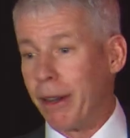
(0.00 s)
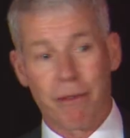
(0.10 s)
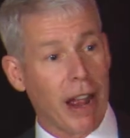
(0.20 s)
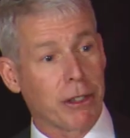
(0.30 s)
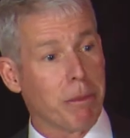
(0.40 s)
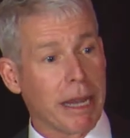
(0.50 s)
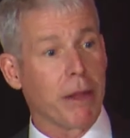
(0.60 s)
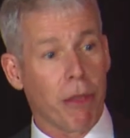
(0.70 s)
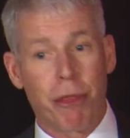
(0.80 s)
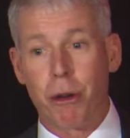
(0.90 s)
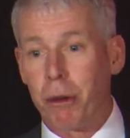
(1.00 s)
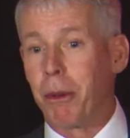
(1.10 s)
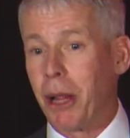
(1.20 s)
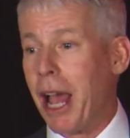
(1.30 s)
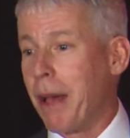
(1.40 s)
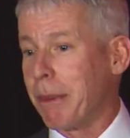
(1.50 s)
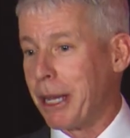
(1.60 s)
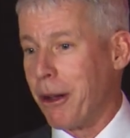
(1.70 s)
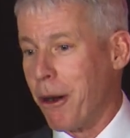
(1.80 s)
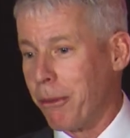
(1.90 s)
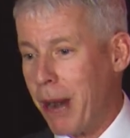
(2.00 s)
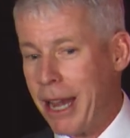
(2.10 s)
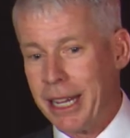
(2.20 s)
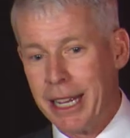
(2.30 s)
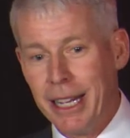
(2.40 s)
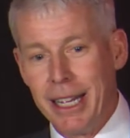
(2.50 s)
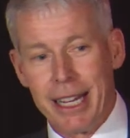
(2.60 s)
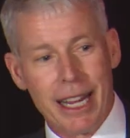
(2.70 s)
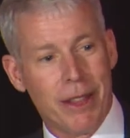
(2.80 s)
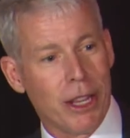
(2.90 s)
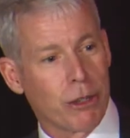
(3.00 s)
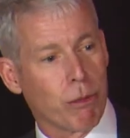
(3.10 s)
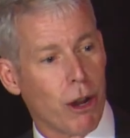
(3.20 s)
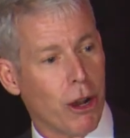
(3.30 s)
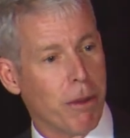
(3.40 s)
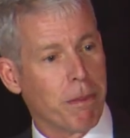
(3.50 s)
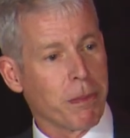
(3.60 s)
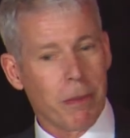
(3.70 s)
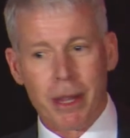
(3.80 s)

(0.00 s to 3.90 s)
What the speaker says: And in fact, you're making thermal happening already in this room.